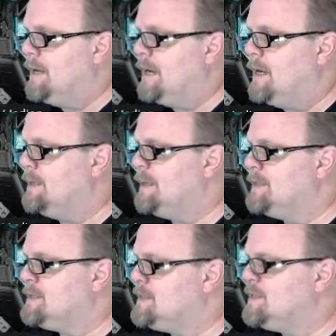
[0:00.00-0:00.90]

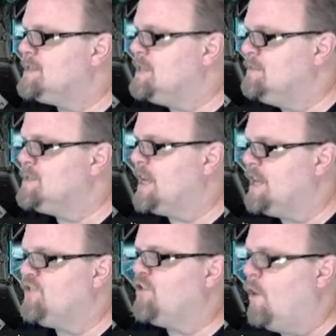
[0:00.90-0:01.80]
It just seems like
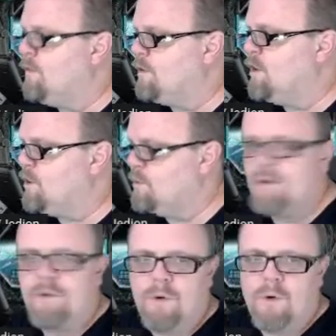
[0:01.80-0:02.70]
it's overloaded with
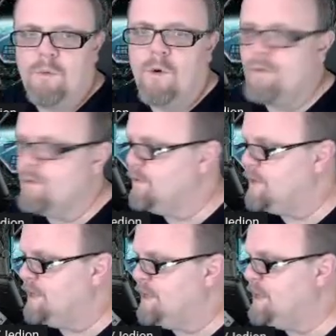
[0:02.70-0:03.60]
crew, more crew
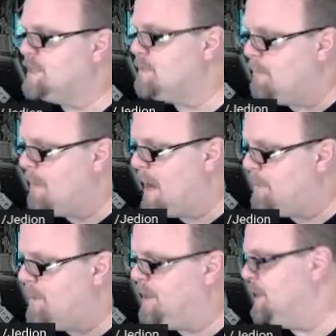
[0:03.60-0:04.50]
than it needs, my
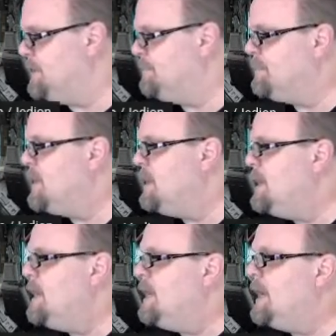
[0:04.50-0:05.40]
opinion.
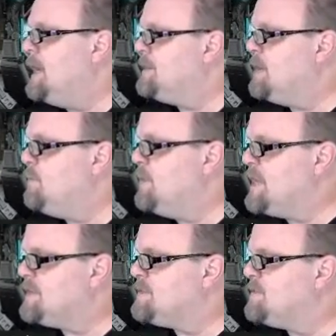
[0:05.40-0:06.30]
And then we
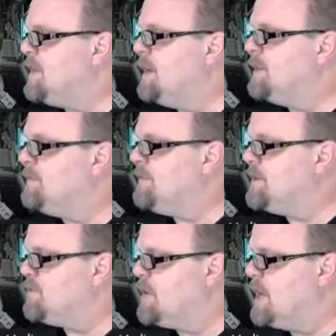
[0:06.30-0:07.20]
get the
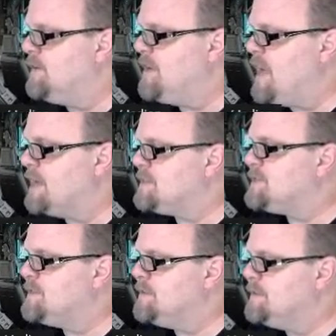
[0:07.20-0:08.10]
ventral gun
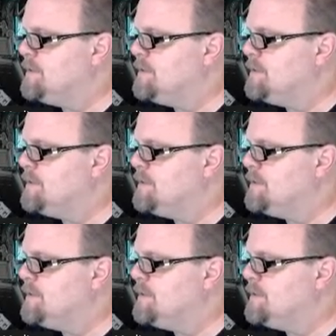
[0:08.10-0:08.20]
decks.